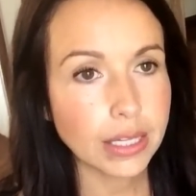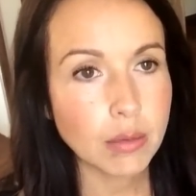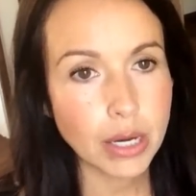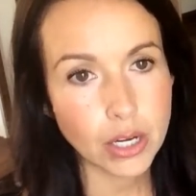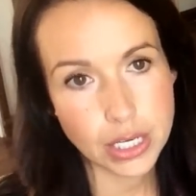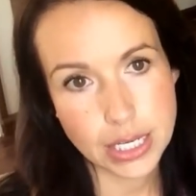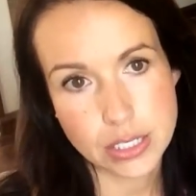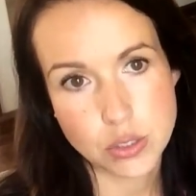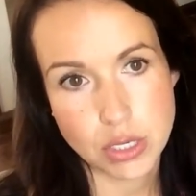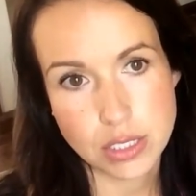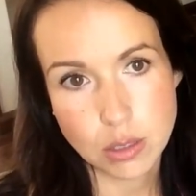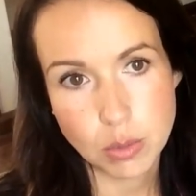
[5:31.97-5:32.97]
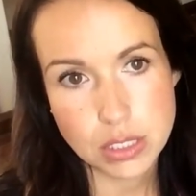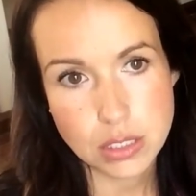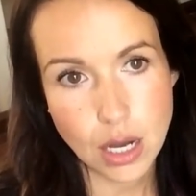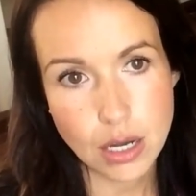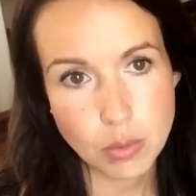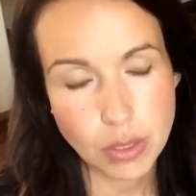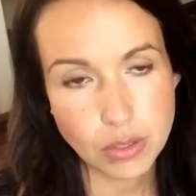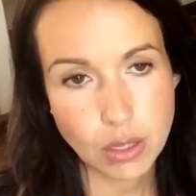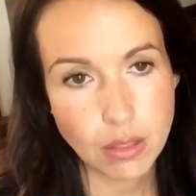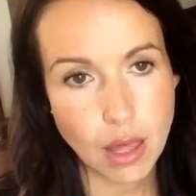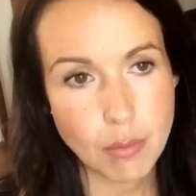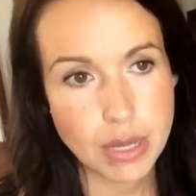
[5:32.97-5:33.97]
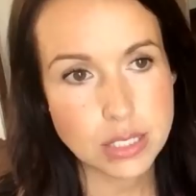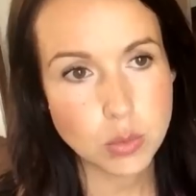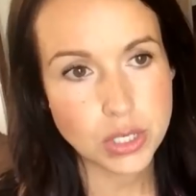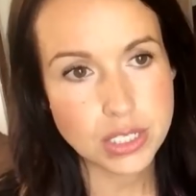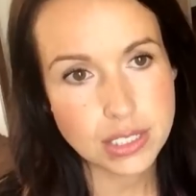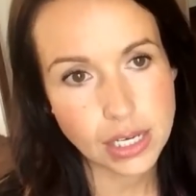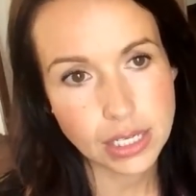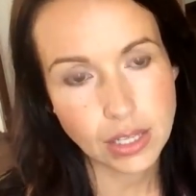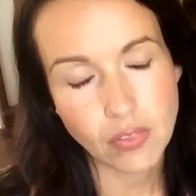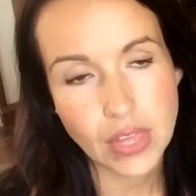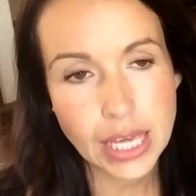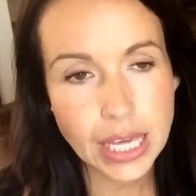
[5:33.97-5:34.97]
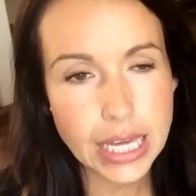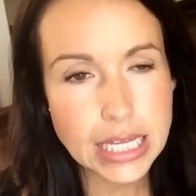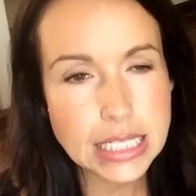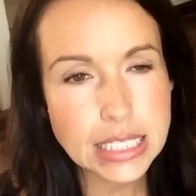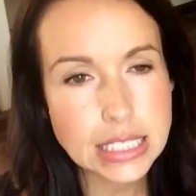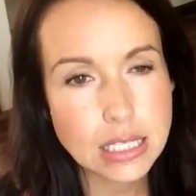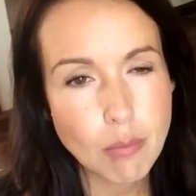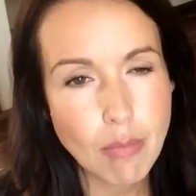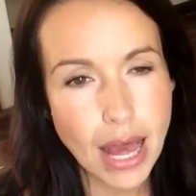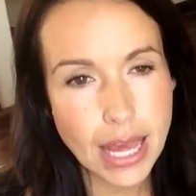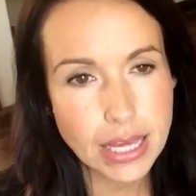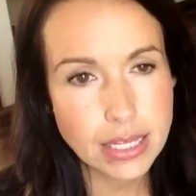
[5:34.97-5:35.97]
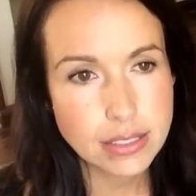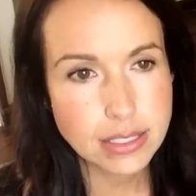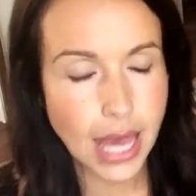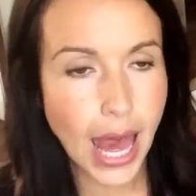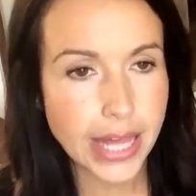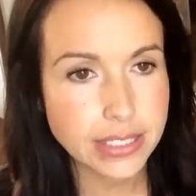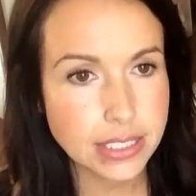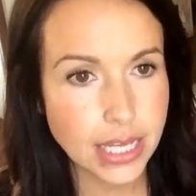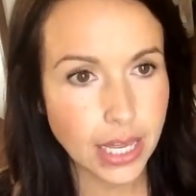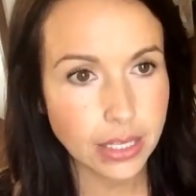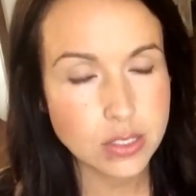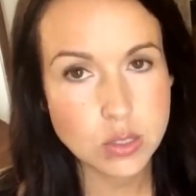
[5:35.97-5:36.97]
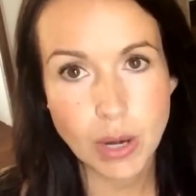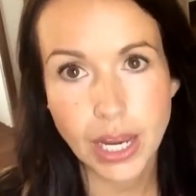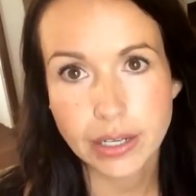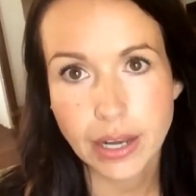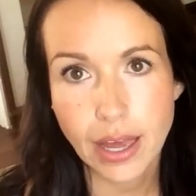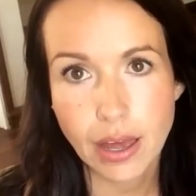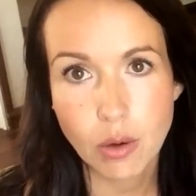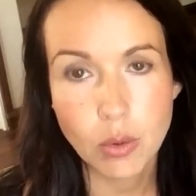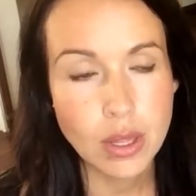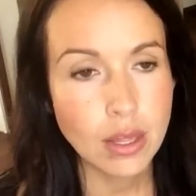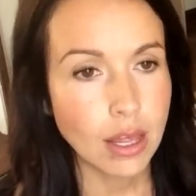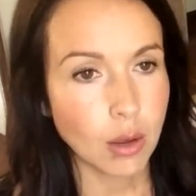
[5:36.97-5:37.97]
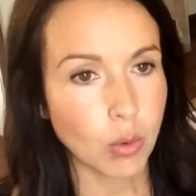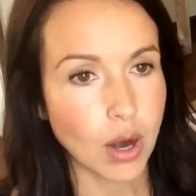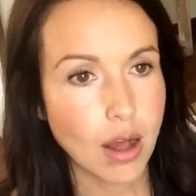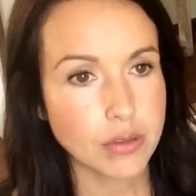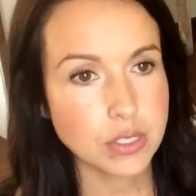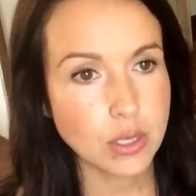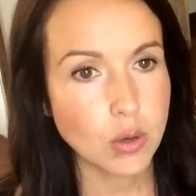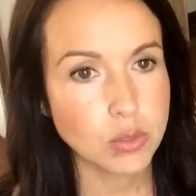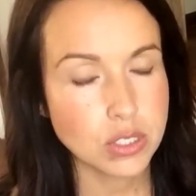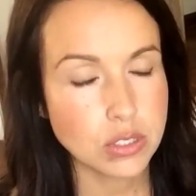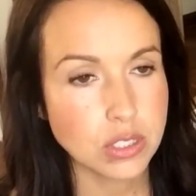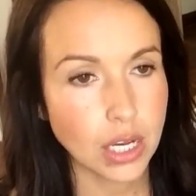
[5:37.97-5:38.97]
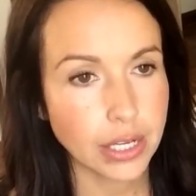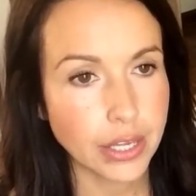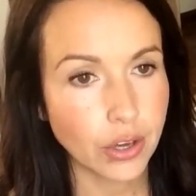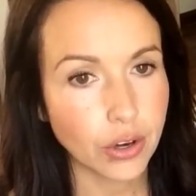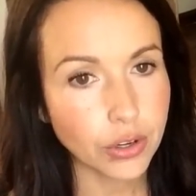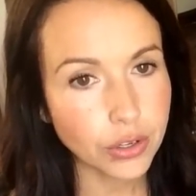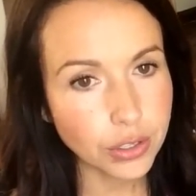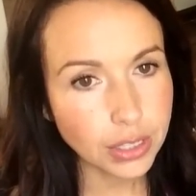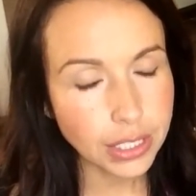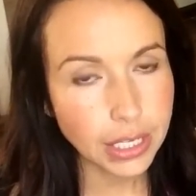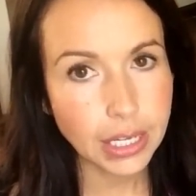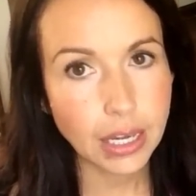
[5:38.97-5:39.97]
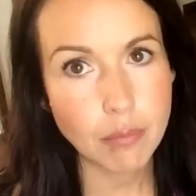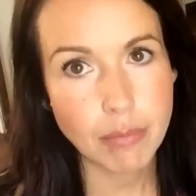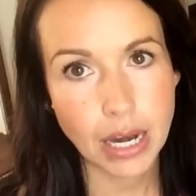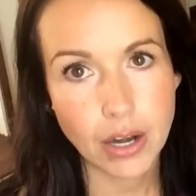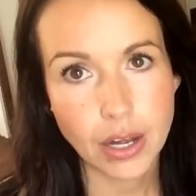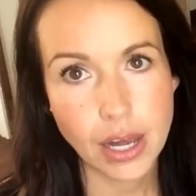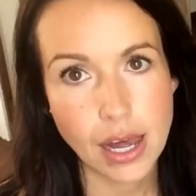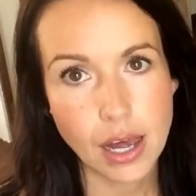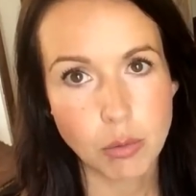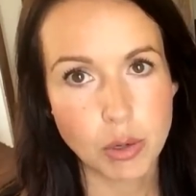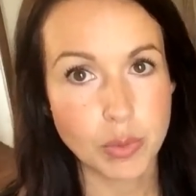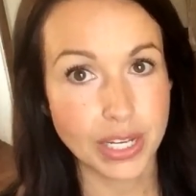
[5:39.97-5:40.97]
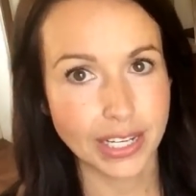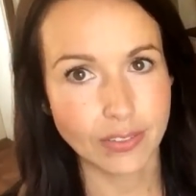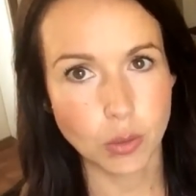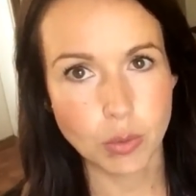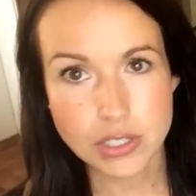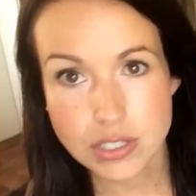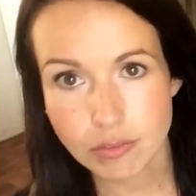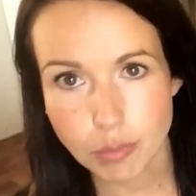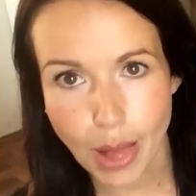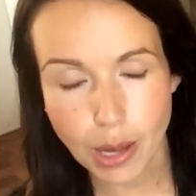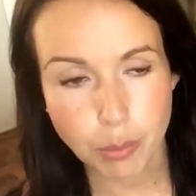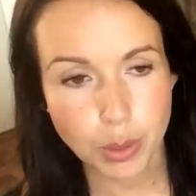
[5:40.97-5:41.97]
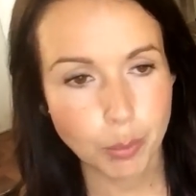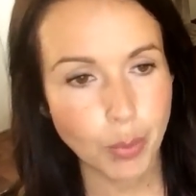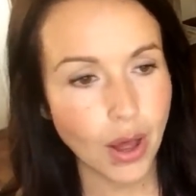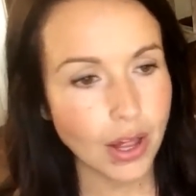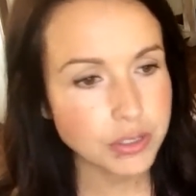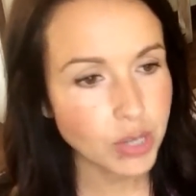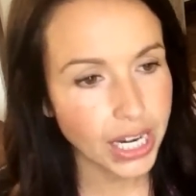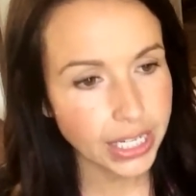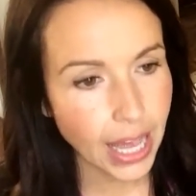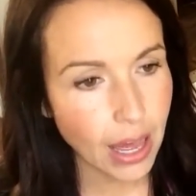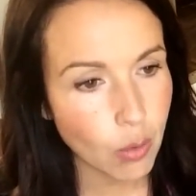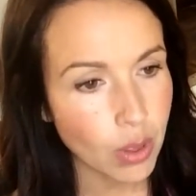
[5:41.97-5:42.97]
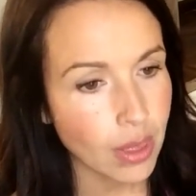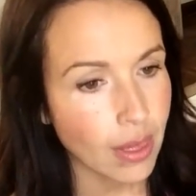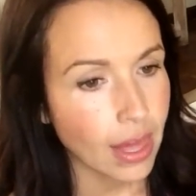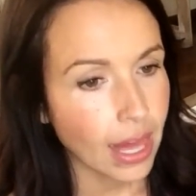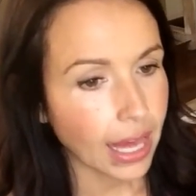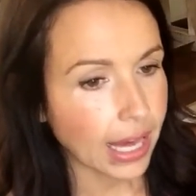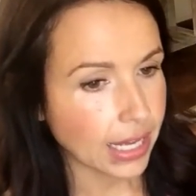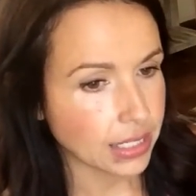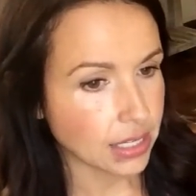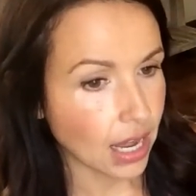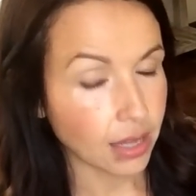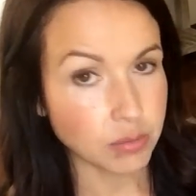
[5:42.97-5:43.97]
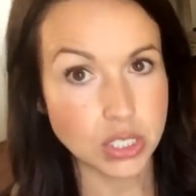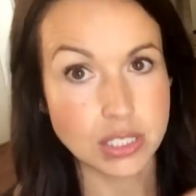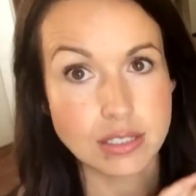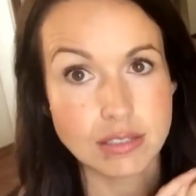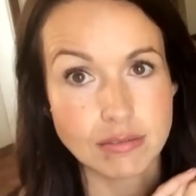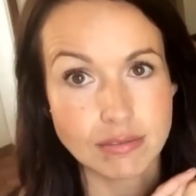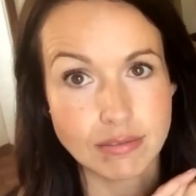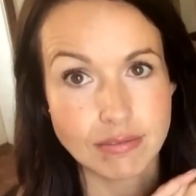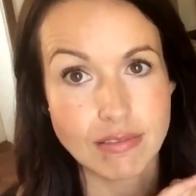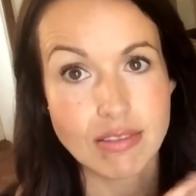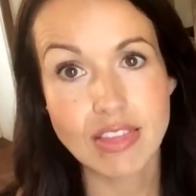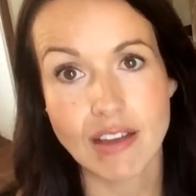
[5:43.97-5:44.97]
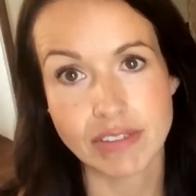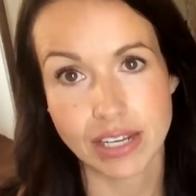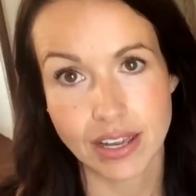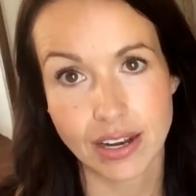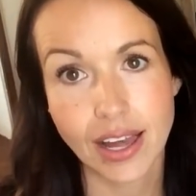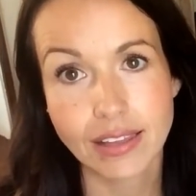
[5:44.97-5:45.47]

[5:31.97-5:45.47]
American history. So we started with Columbus. We're studying the Incans, the Mayans, the Aztecs right now. We're also studying early America. We're reading The Witch of Blackbird Pond right now, and I'm just loving it.